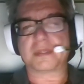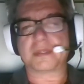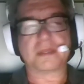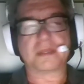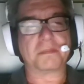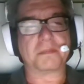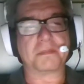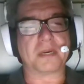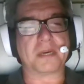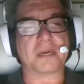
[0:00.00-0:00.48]

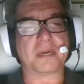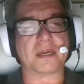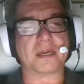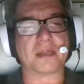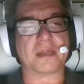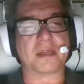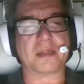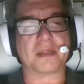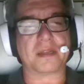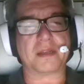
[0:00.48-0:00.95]
But
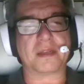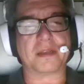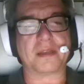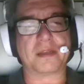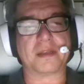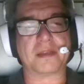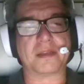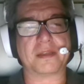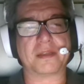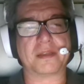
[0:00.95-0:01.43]

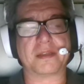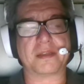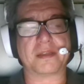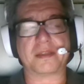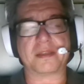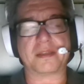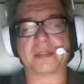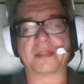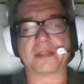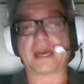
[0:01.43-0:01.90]

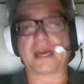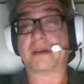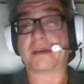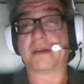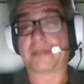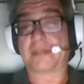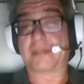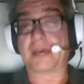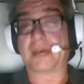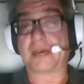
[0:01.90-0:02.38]

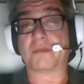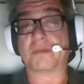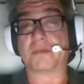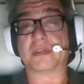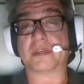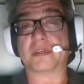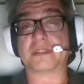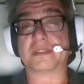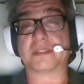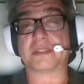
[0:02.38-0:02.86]
that
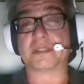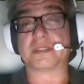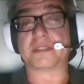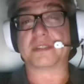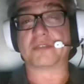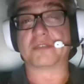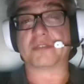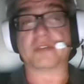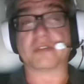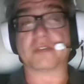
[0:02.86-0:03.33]
was the
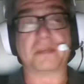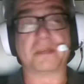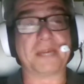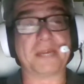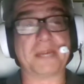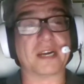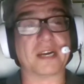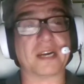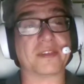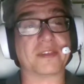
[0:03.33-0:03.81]
story
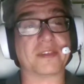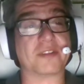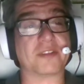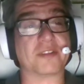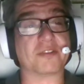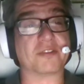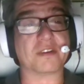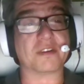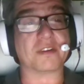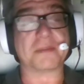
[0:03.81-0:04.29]
Beyond the
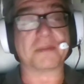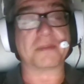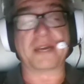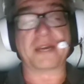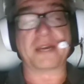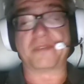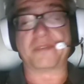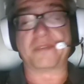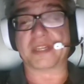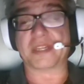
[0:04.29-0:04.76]
Door by
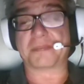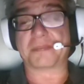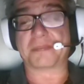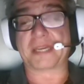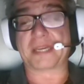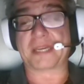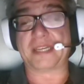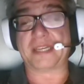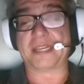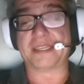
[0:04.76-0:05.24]
Philip
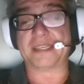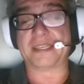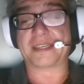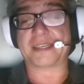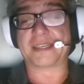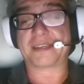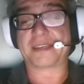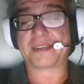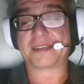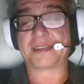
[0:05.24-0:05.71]
K.
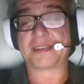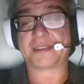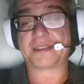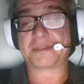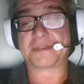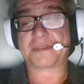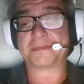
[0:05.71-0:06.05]
Dick.